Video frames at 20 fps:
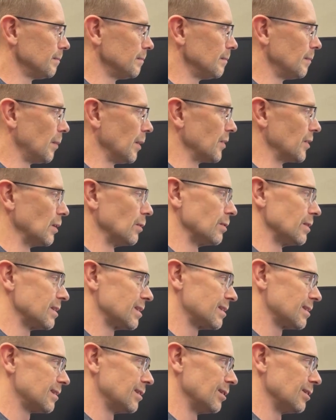but there
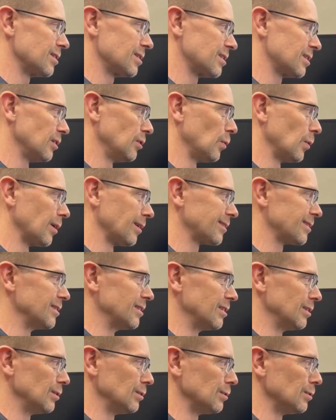was there's still work to
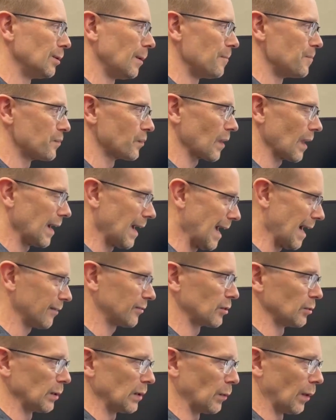do
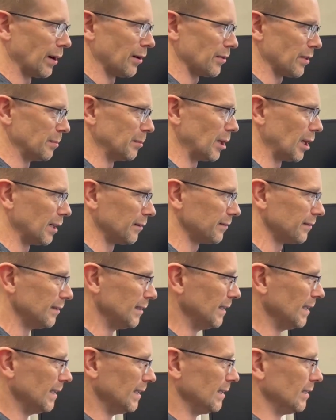after we wire them off,
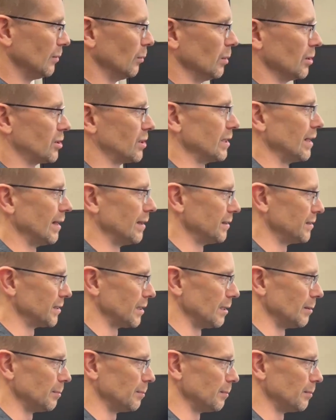which ends
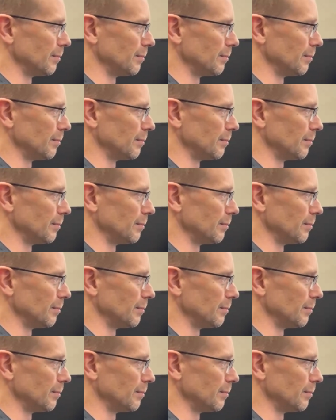up